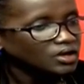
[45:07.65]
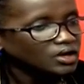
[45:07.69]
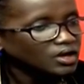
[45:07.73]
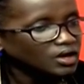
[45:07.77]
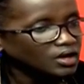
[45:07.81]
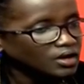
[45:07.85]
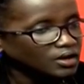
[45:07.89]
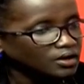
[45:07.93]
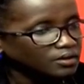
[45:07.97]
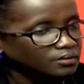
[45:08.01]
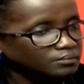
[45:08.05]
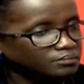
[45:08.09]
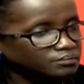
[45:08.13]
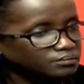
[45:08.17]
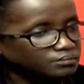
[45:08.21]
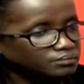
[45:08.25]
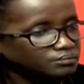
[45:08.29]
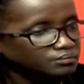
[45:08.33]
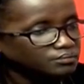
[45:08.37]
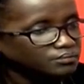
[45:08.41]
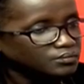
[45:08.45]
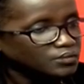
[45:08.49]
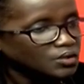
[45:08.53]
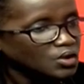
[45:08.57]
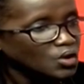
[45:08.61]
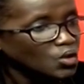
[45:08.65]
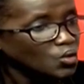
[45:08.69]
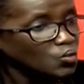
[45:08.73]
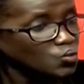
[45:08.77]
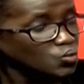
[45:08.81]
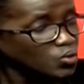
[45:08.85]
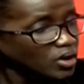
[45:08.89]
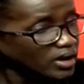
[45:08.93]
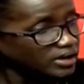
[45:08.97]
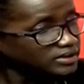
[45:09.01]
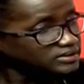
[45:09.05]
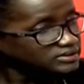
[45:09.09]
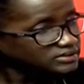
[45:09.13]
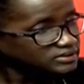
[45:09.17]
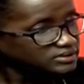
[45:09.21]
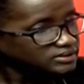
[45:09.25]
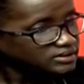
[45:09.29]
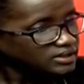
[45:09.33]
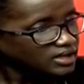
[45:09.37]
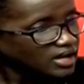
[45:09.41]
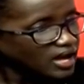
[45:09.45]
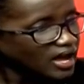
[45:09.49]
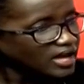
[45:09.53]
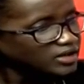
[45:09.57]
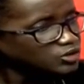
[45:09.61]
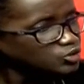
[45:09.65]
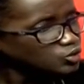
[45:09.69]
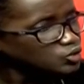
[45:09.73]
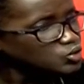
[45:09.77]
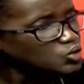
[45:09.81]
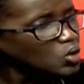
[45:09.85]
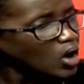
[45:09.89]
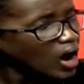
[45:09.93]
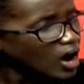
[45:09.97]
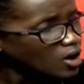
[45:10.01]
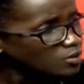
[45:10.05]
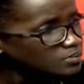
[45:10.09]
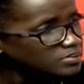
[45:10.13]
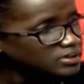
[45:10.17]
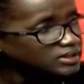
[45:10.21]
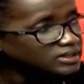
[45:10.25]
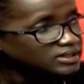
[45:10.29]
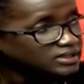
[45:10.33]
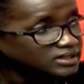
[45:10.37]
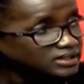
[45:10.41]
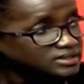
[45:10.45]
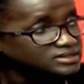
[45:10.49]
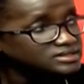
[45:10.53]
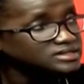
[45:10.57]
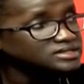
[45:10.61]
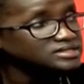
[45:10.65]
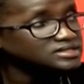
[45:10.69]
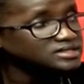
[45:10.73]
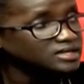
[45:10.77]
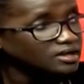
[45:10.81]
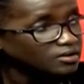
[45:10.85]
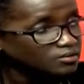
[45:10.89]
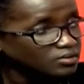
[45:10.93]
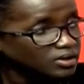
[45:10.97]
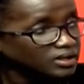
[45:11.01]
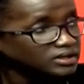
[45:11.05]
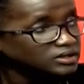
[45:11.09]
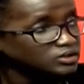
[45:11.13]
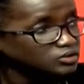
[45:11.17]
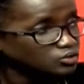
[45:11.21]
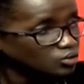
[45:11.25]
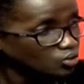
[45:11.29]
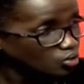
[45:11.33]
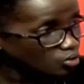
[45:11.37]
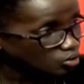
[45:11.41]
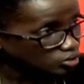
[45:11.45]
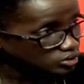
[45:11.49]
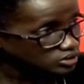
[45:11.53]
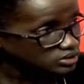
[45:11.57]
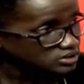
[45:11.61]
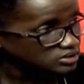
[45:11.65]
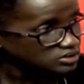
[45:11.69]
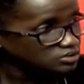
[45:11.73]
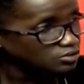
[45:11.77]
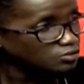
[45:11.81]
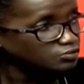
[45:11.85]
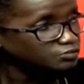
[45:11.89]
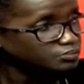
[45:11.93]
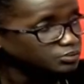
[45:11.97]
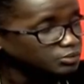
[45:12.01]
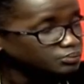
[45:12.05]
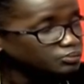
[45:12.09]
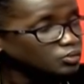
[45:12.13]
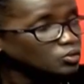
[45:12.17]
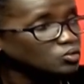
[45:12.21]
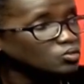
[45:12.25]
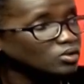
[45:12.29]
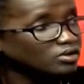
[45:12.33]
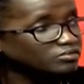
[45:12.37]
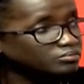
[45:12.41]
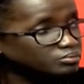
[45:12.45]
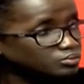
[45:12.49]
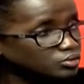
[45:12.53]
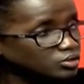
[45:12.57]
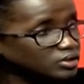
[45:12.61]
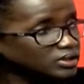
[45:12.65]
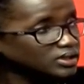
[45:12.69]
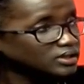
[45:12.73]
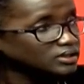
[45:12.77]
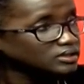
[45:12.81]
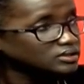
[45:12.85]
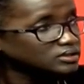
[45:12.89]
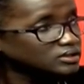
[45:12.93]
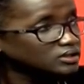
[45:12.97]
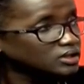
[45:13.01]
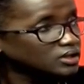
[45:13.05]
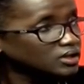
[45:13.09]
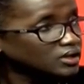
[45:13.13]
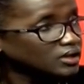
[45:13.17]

um, one, I don't know how many cases there are in court of people who have broken